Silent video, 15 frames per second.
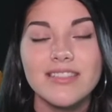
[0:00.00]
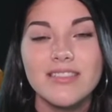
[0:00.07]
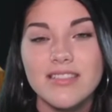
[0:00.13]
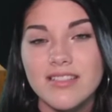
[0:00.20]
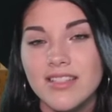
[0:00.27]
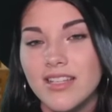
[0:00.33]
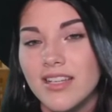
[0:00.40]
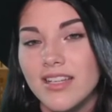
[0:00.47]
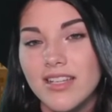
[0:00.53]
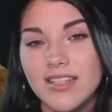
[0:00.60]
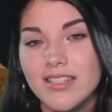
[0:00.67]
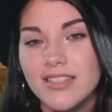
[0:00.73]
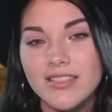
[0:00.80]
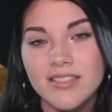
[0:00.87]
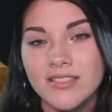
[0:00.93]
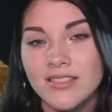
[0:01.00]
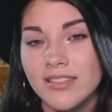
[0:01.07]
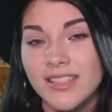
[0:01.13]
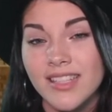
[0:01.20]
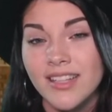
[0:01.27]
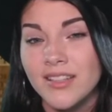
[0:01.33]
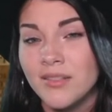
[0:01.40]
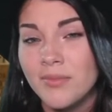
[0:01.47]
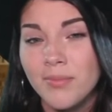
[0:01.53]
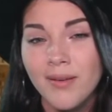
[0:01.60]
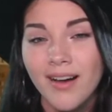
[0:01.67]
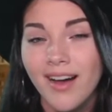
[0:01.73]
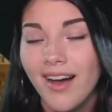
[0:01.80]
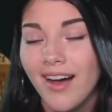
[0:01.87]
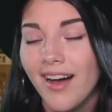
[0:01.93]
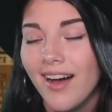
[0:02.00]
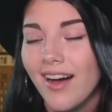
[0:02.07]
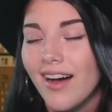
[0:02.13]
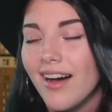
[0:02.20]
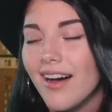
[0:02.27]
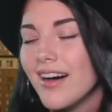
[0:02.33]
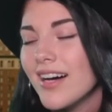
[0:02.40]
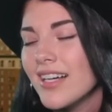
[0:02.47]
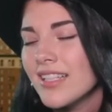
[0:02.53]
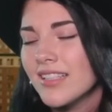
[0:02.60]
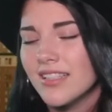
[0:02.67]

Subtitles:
and sings a lullaby